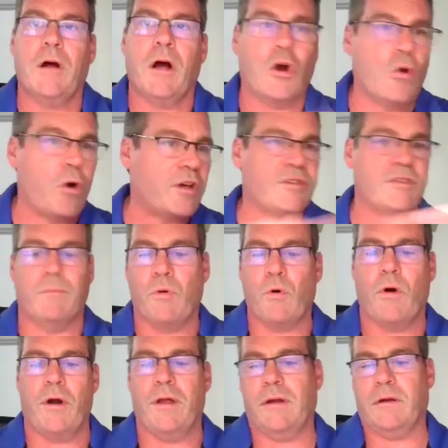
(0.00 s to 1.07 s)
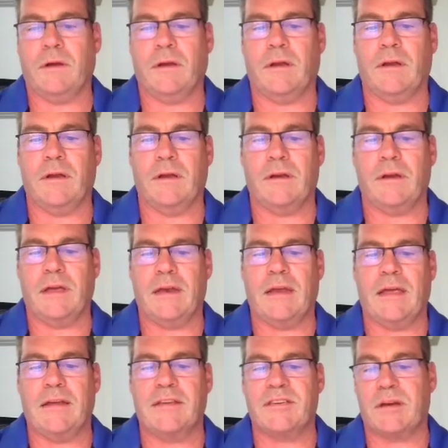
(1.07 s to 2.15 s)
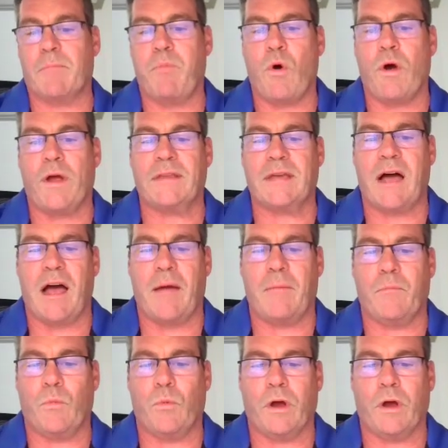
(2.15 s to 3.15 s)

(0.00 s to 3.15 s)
across the board. And at some point in time,